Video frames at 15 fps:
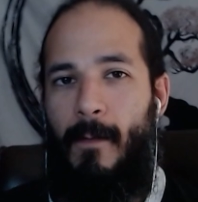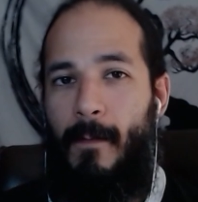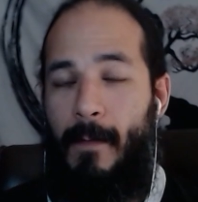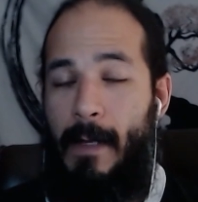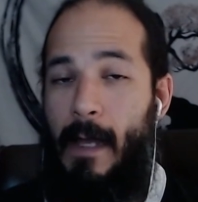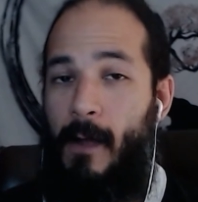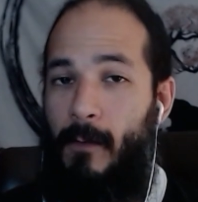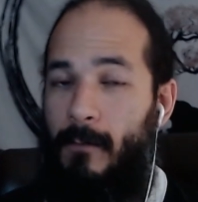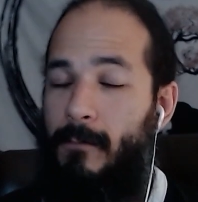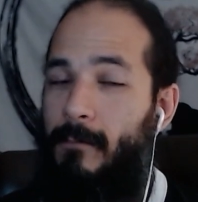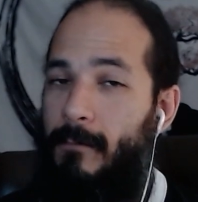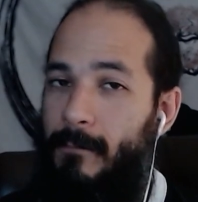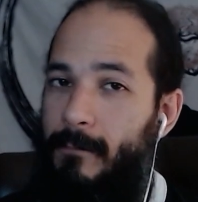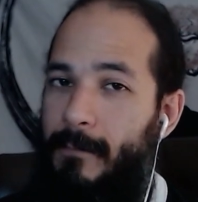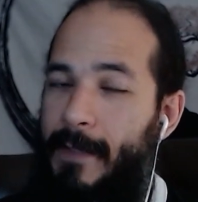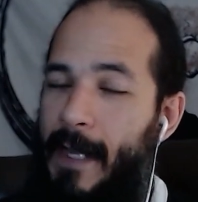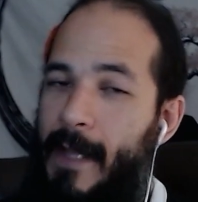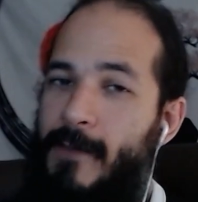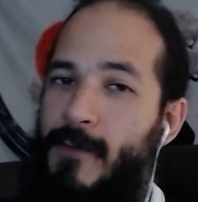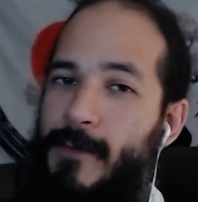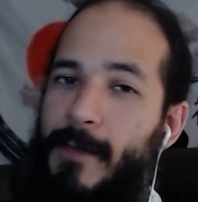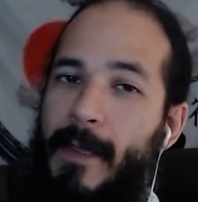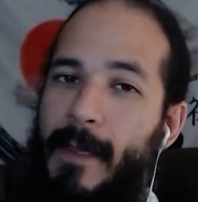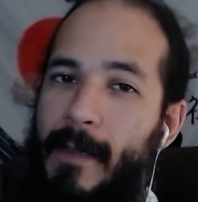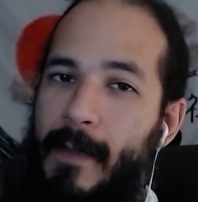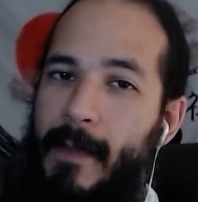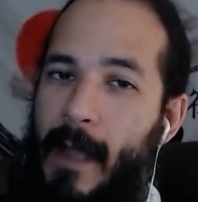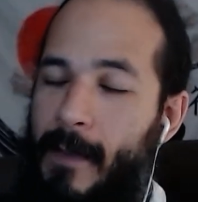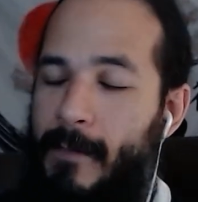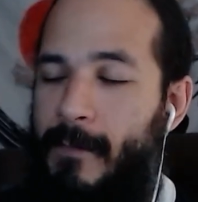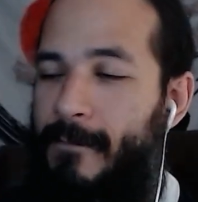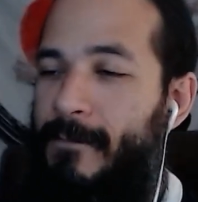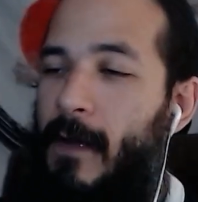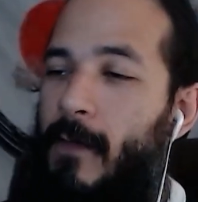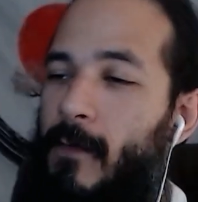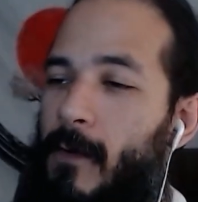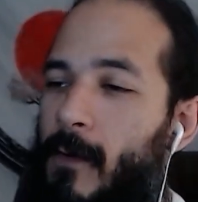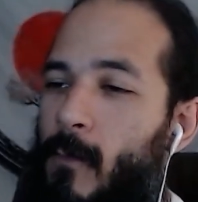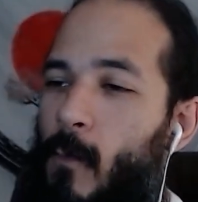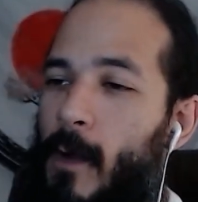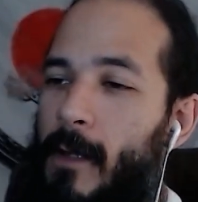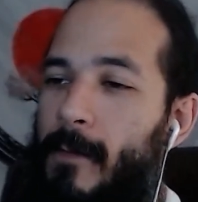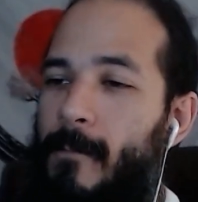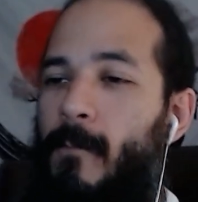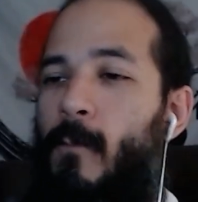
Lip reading: Now, did I just say I and the Father are one?